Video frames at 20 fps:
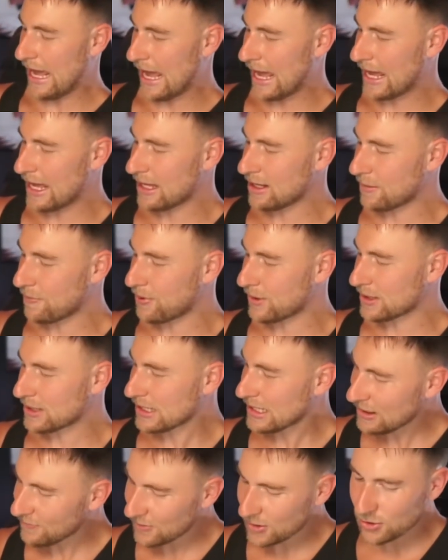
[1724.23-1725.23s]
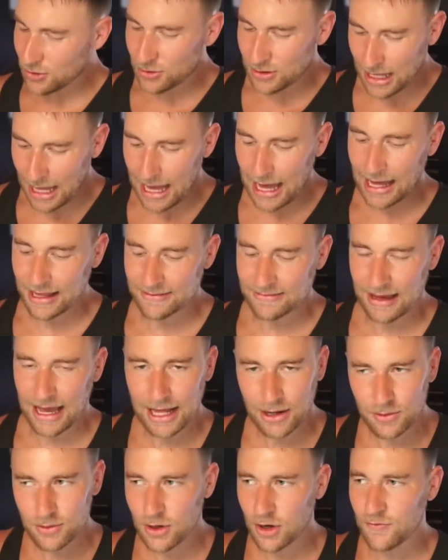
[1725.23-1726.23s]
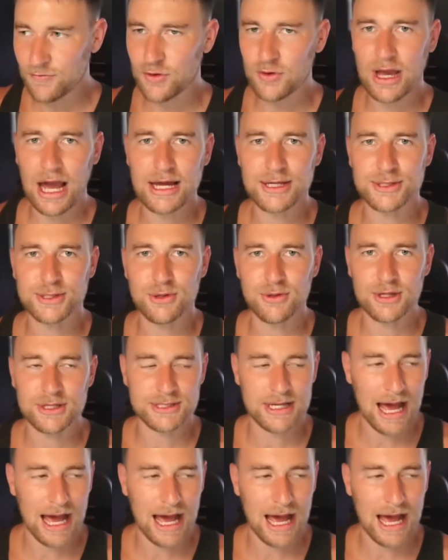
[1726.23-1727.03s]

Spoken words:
And believe it or not, I don't know if you guys do this.